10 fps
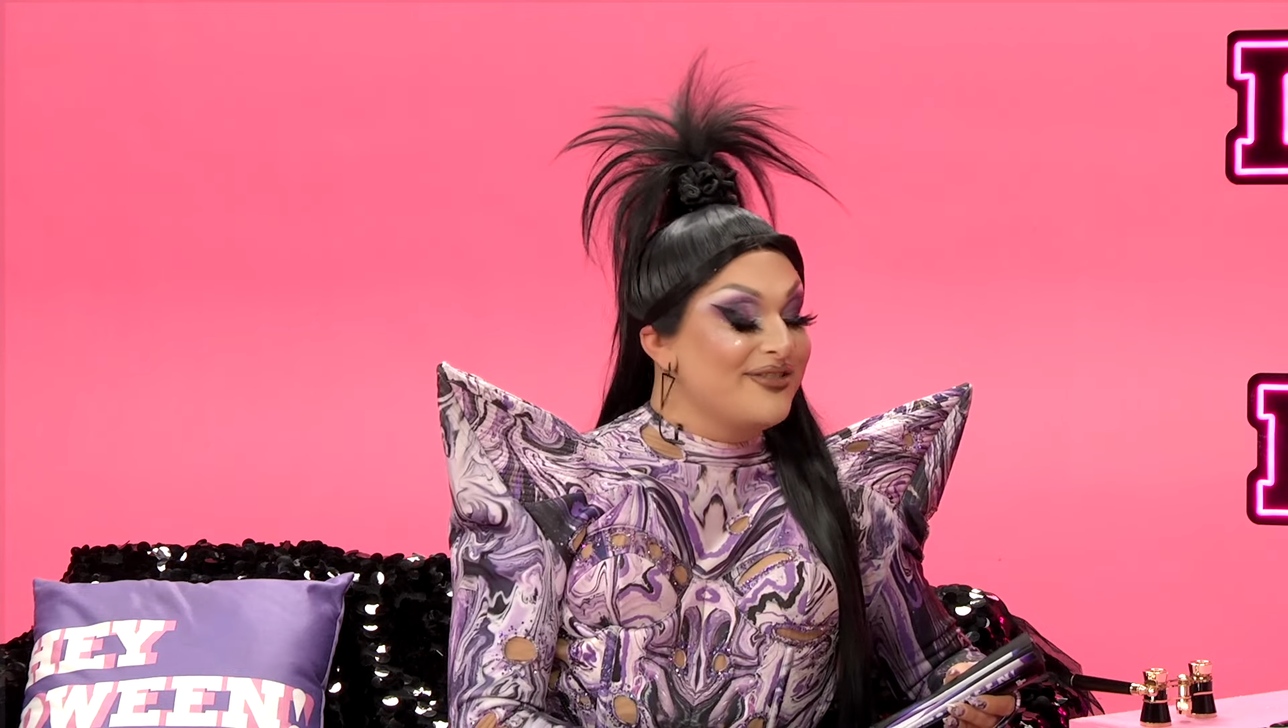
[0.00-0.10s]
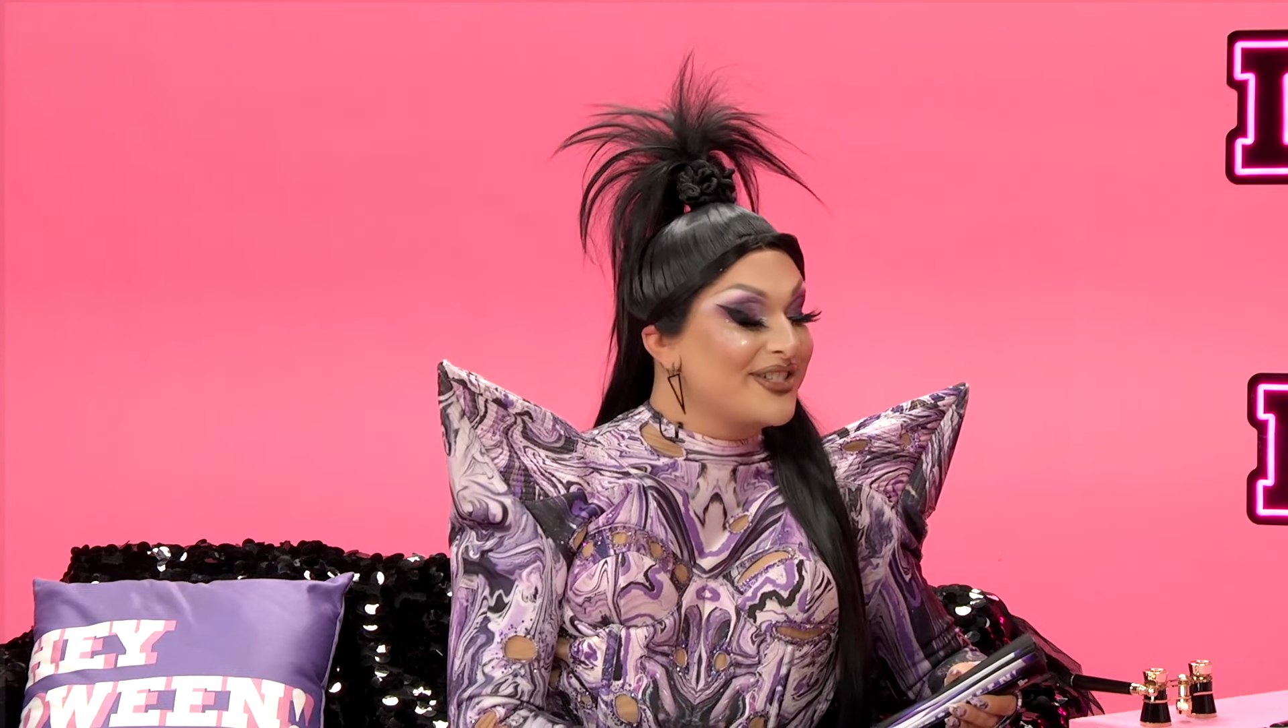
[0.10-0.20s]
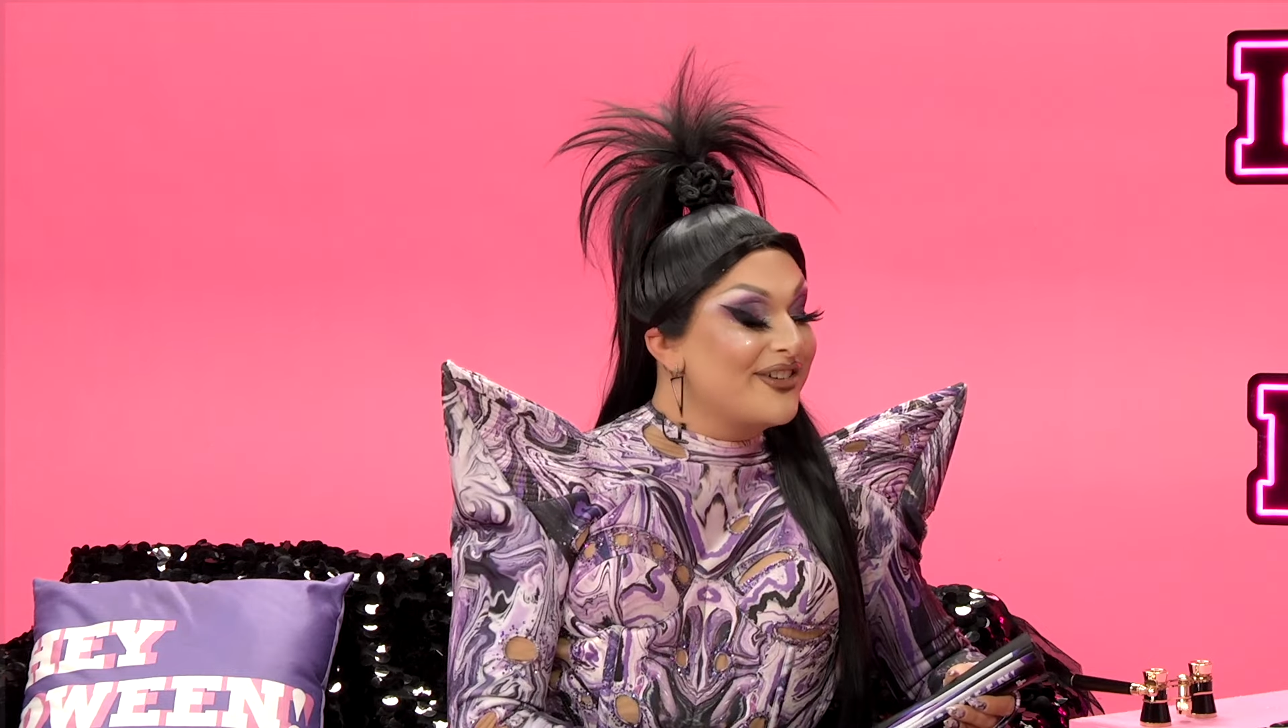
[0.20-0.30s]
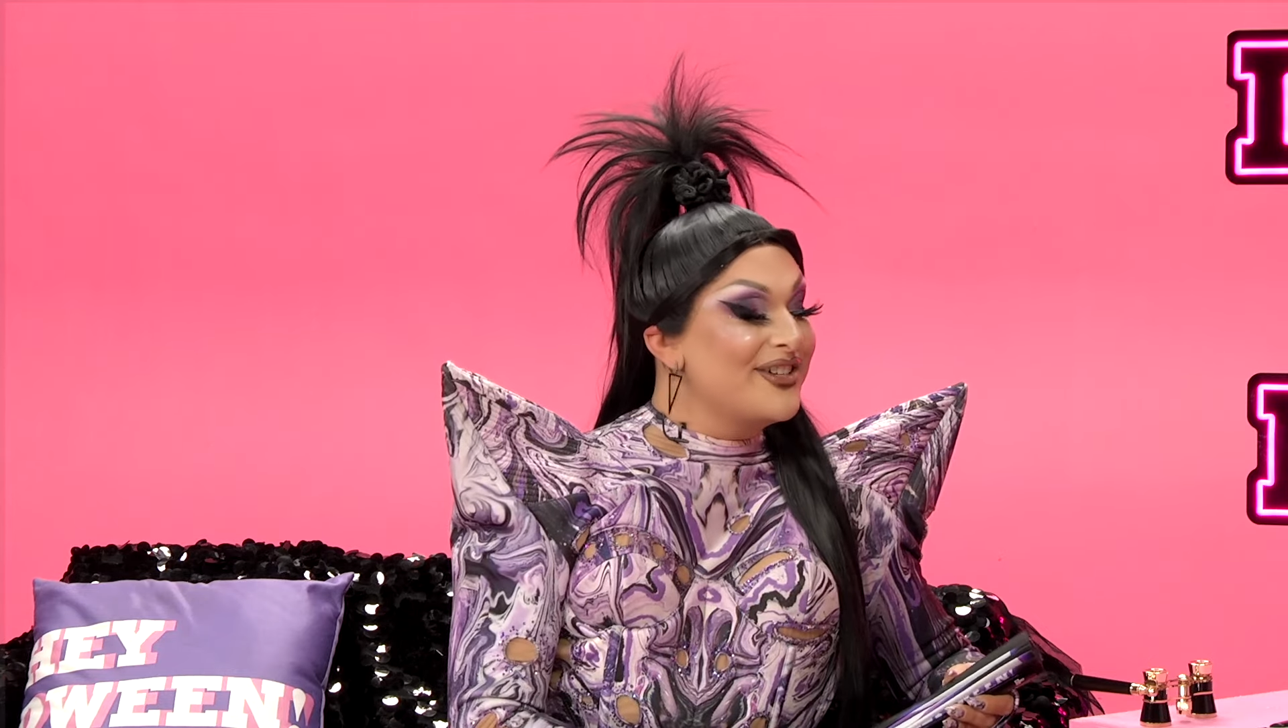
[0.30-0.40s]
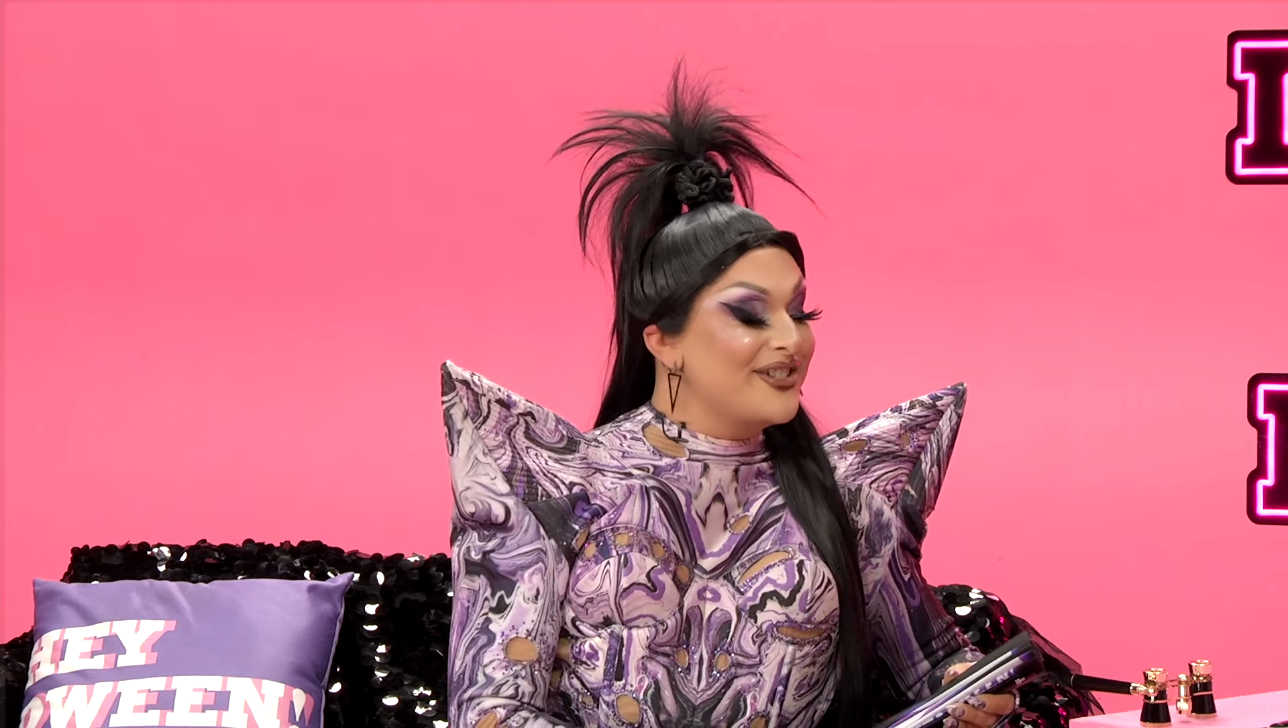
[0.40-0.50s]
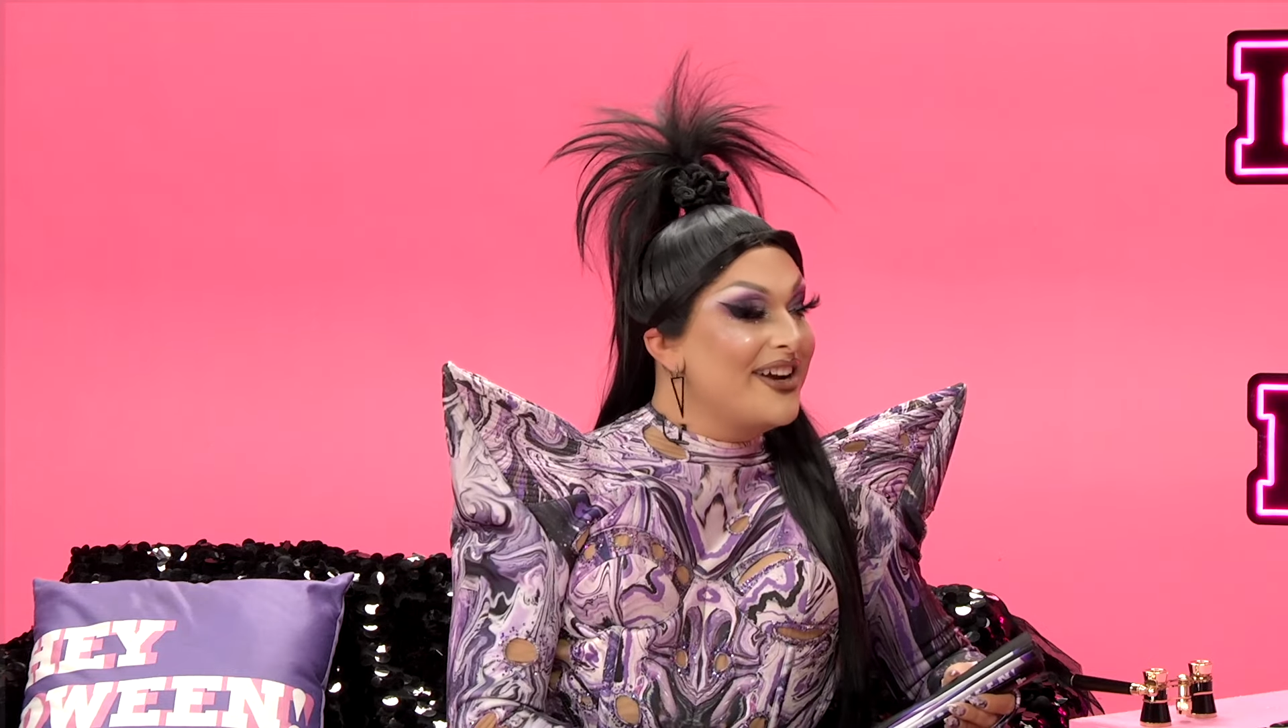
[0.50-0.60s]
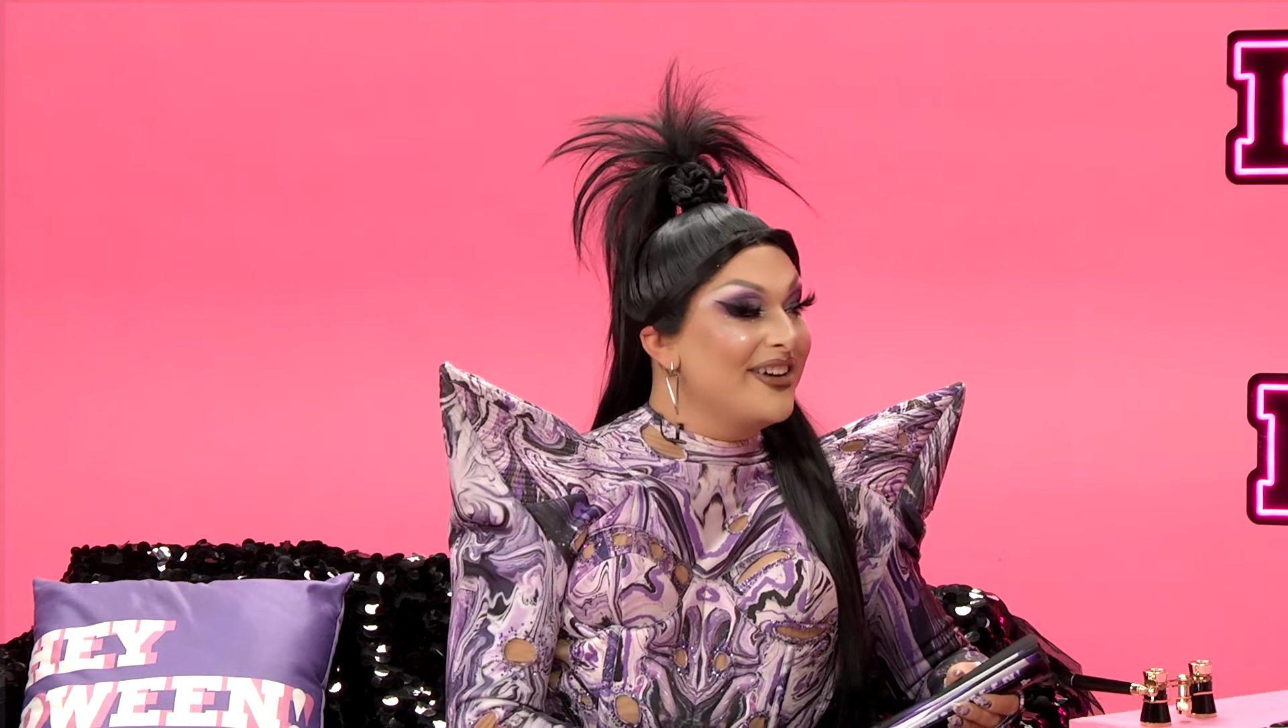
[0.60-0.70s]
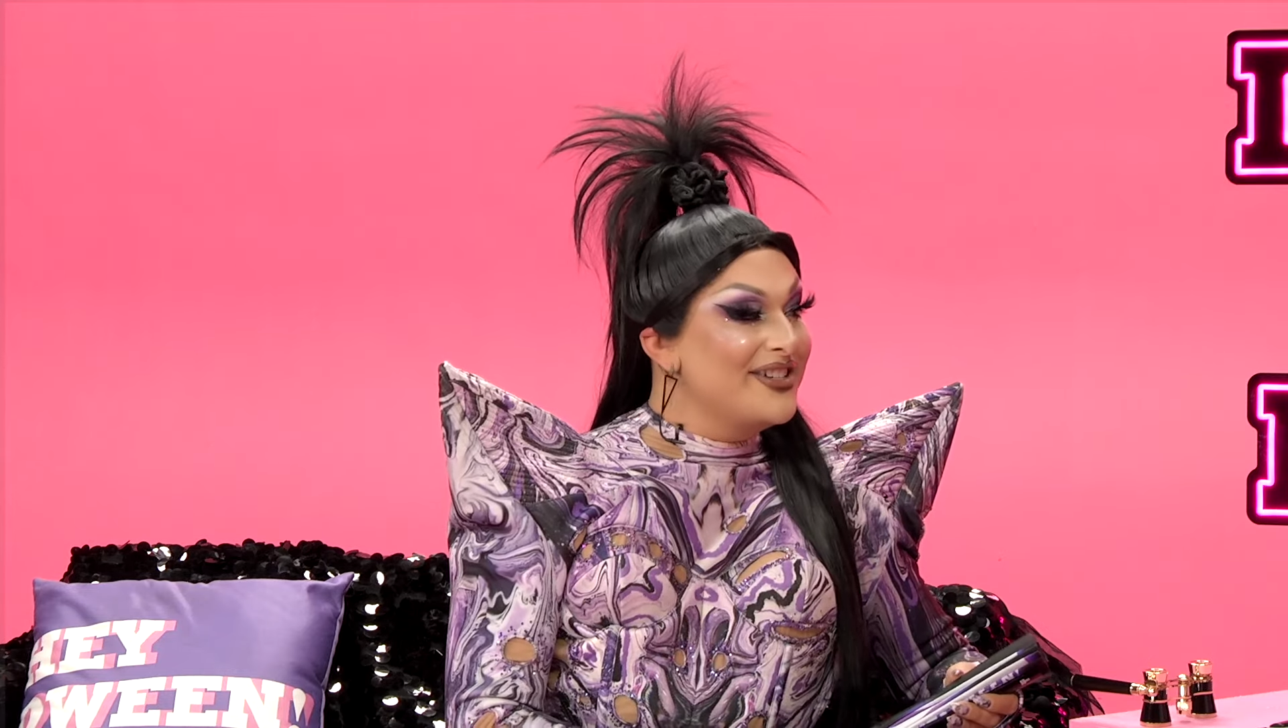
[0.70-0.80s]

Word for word: was Kris Jenner,